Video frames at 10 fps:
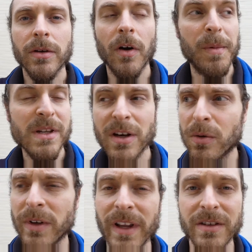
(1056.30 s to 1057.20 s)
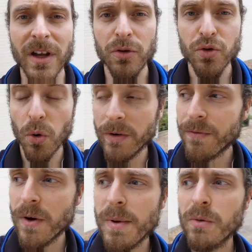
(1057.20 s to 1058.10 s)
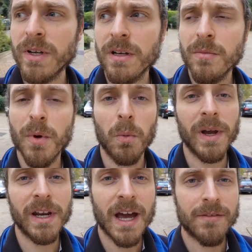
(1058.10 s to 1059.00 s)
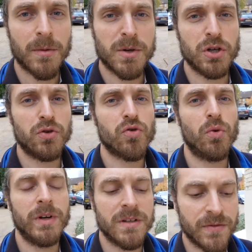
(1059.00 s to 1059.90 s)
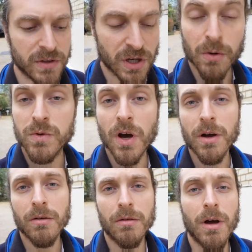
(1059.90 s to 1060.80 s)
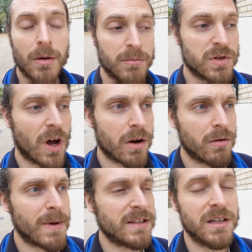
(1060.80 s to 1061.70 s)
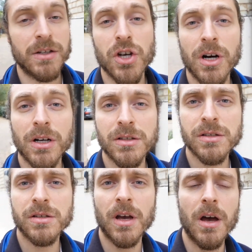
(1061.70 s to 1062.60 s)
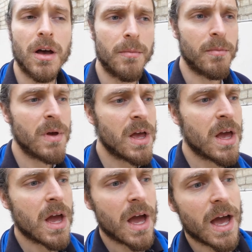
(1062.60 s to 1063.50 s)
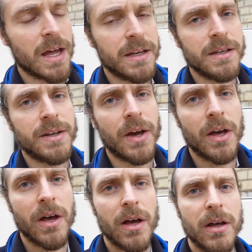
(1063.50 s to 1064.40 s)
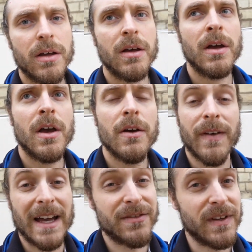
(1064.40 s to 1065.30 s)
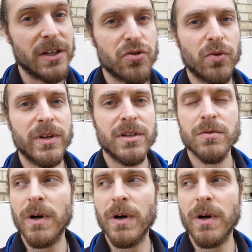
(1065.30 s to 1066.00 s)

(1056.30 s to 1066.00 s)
I've been told that there's no drawing for the building, but we're going to have to produce drawings for zone diagrammatic charts and for as fitted drawings as